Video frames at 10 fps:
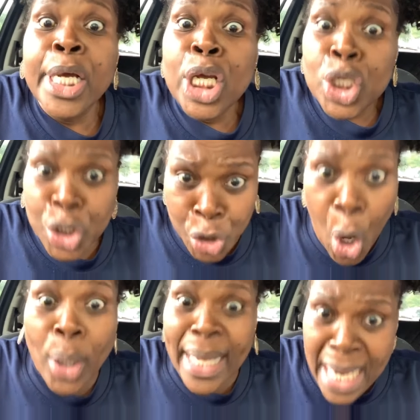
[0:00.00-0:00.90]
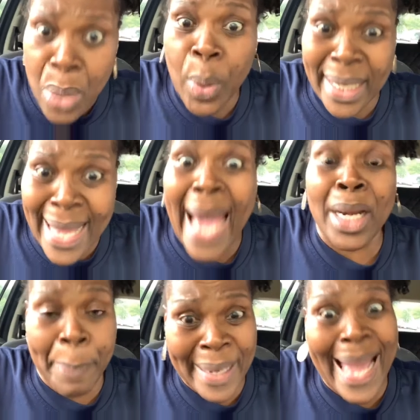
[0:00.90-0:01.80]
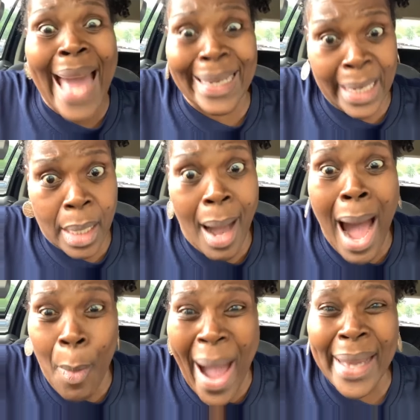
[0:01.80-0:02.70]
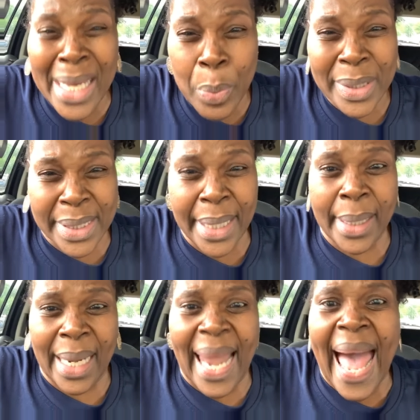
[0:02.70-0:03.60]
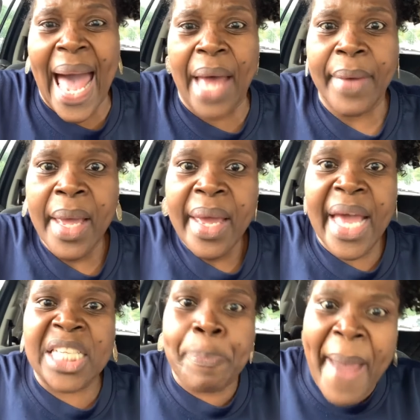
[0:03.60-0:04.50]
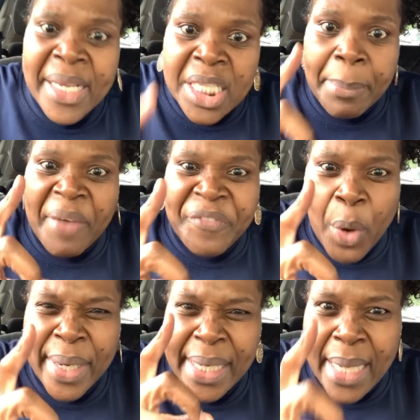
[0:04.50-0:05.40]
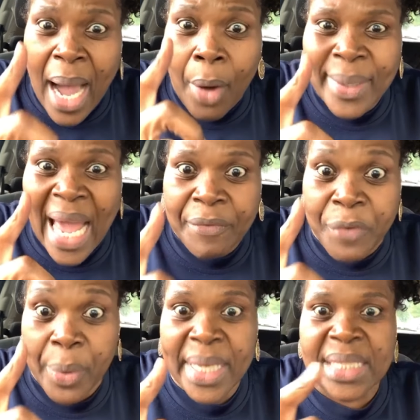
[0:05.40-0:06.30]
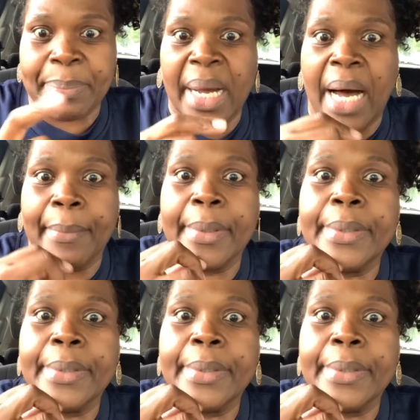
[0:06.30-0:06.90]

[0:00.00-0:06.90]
Surely he would have got up and got in the car while he was still alive, especially before he called out for his mama.